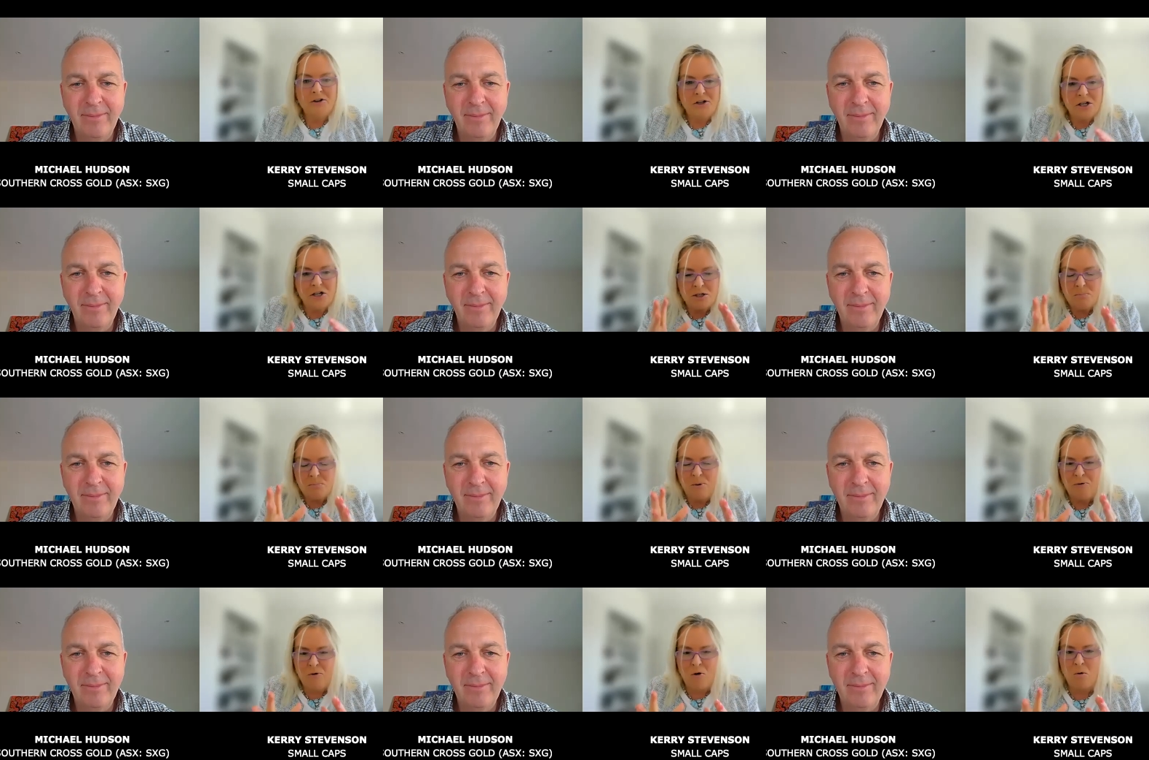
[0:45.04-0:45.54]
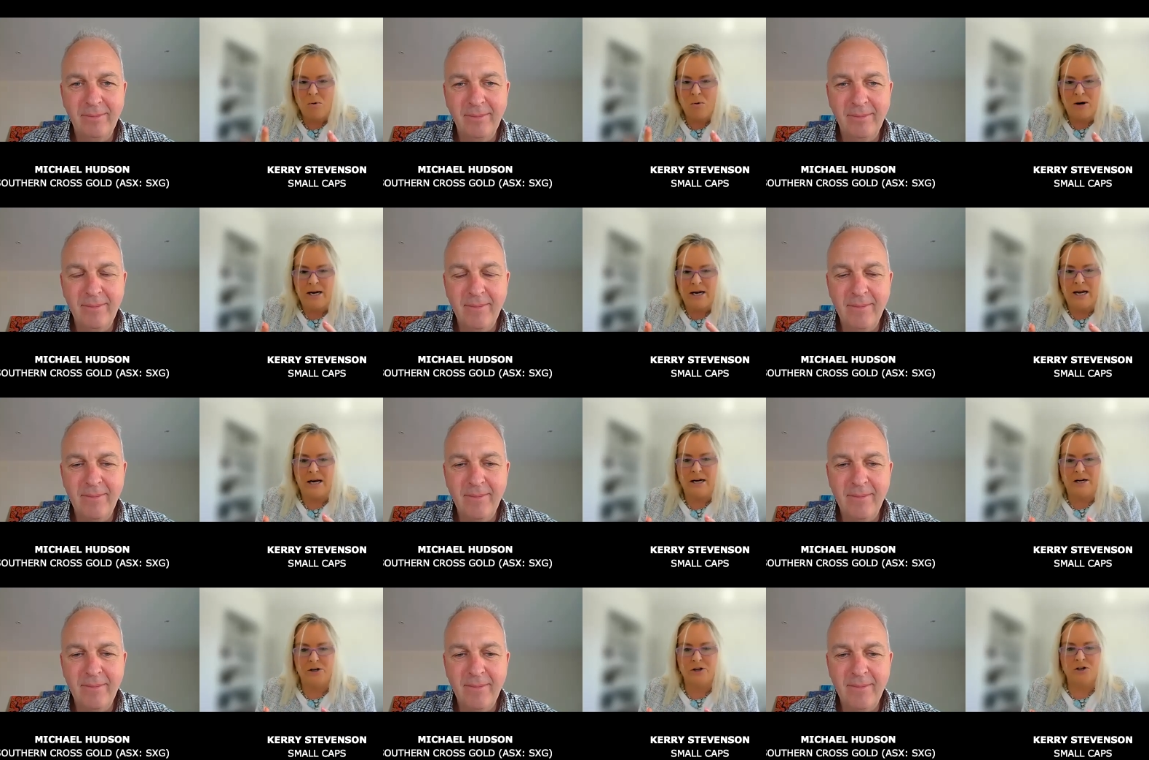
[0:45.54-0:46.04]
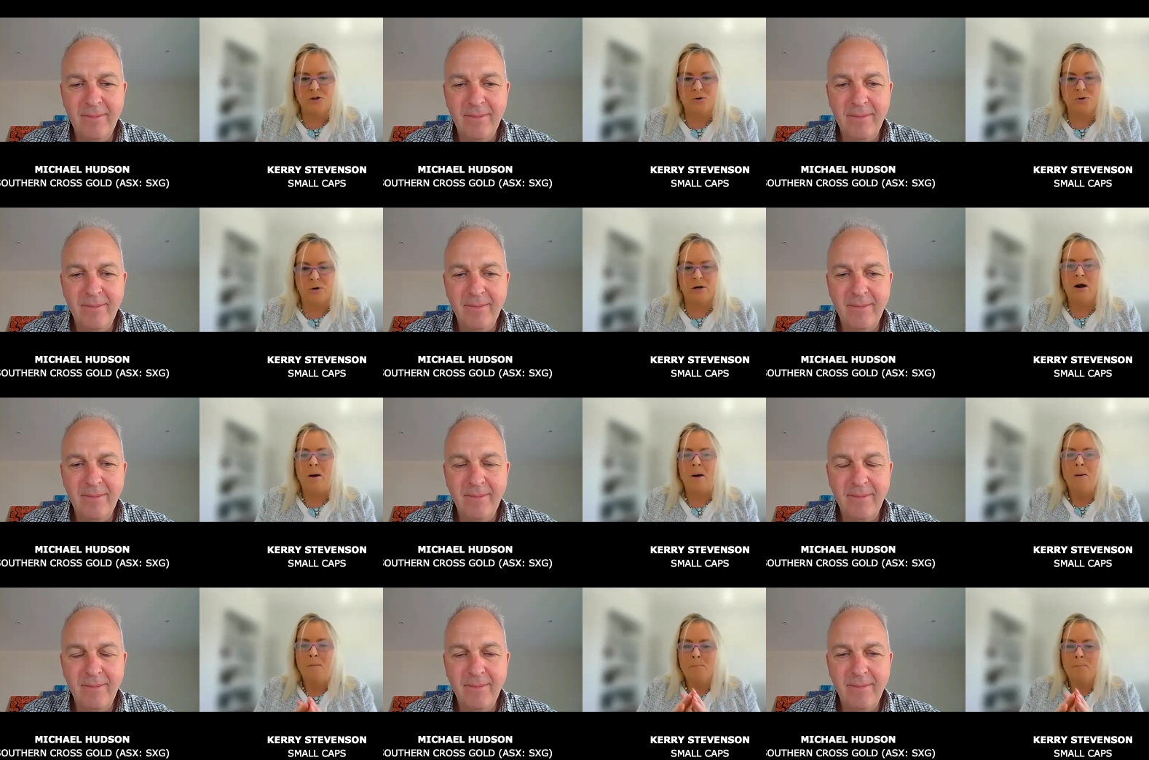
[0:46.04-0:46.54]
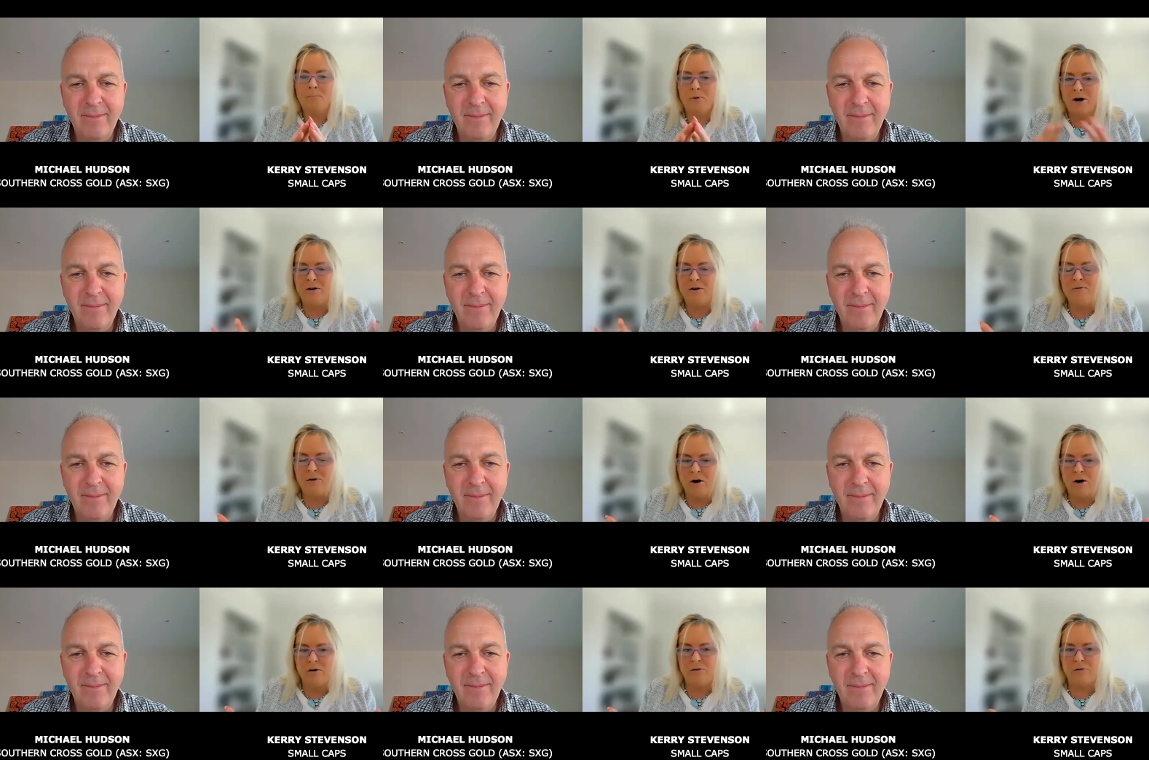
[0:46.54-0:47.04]
Speaker 1: Just before we get into it,
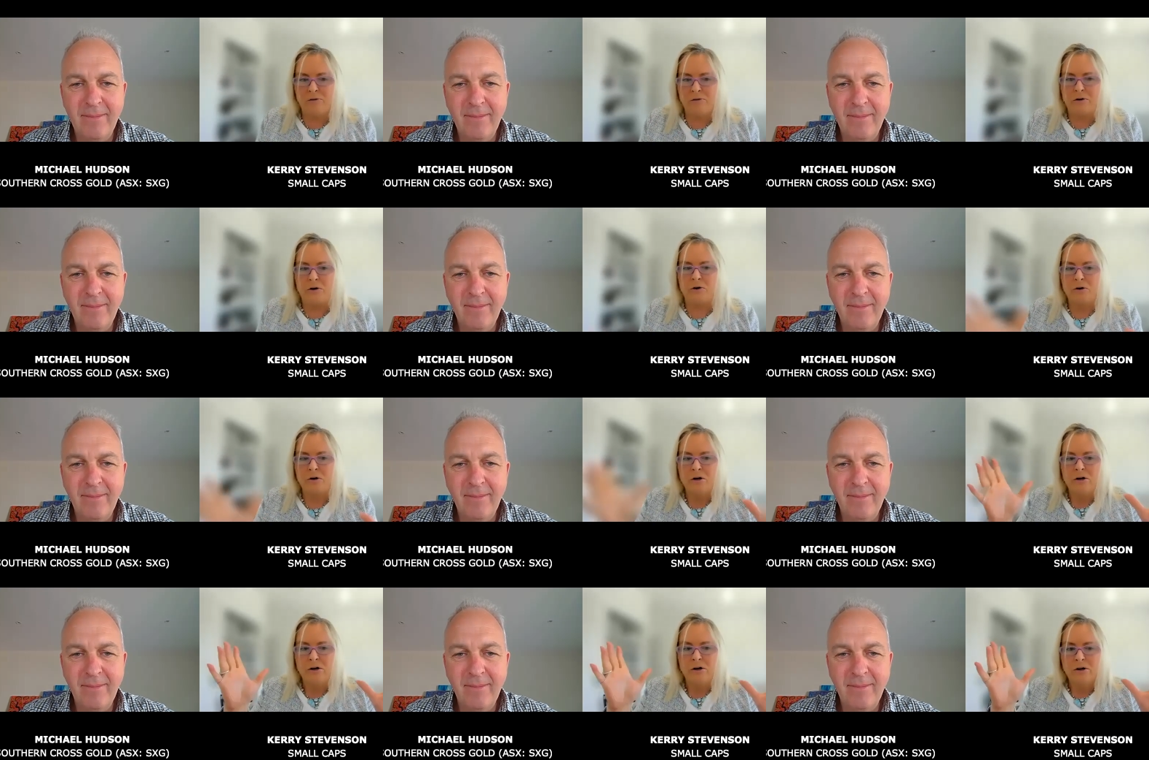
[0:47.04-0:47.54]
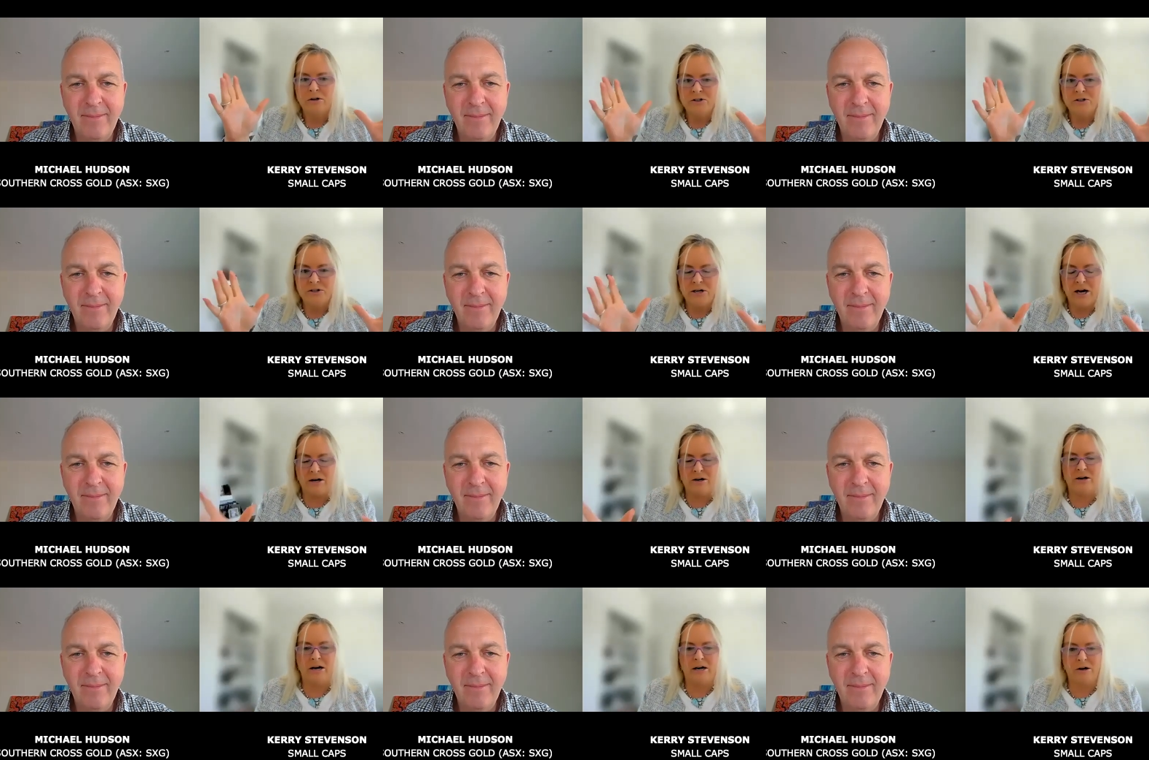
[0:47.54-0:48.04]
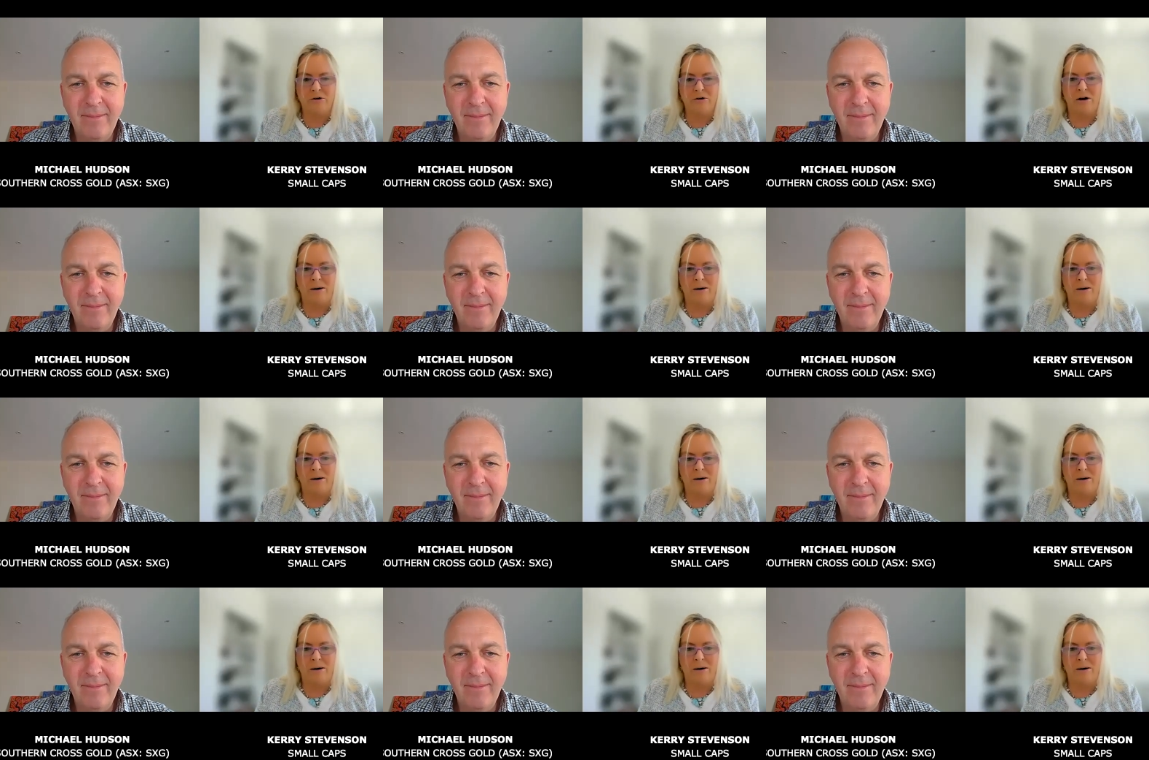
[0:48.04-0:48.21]
brief overview Sunday